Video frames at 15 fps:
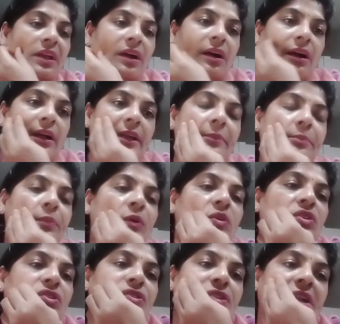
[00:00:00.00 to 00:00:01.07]

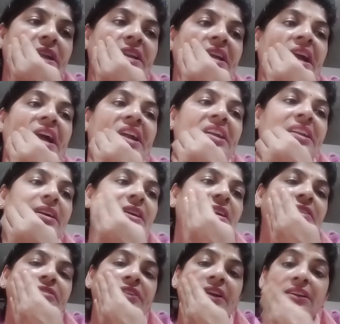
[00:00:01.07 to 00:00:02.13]
import trade. And
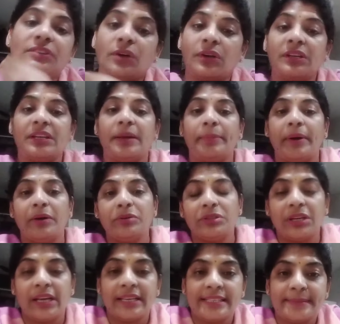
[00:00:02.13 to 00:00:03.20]
if we are talking about
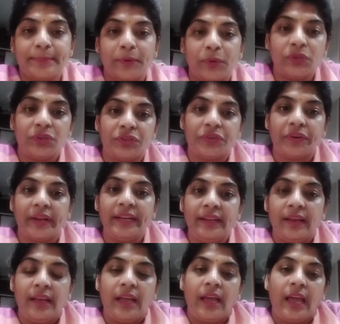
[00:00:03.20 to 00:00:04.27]
export trade,
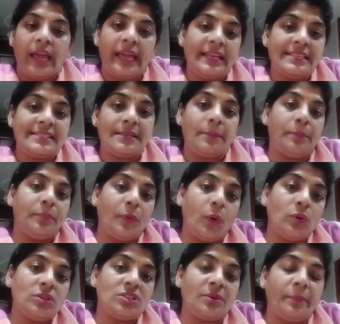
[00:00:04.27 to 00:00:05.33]

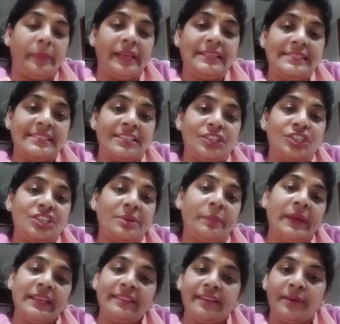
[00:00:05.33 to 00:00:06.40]
export means
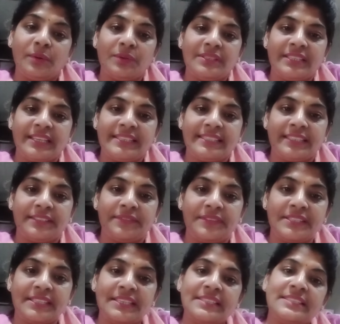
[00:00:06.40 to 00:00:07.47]
shipping the goods and
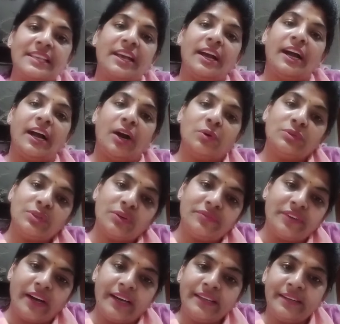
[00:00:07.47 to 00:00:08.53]
services out of
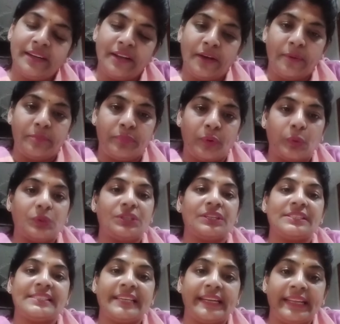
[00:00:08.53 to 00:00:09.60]
our port,
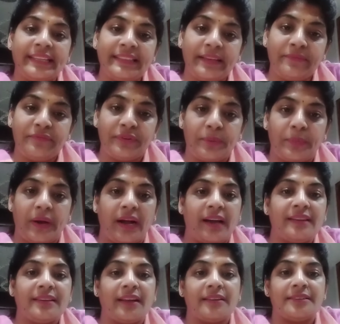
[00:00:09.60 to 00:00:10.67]
sending them from our
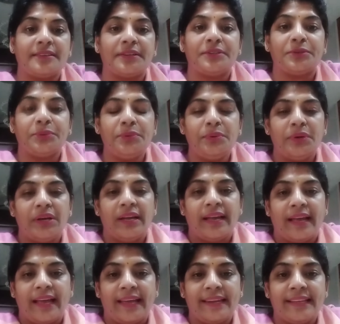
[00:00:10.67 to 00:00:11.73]
country to
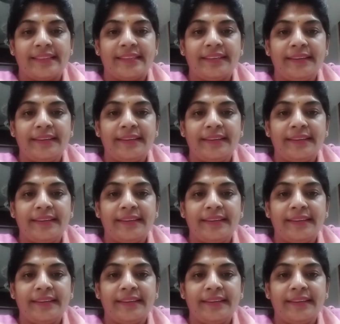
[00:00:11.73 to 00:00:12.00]
another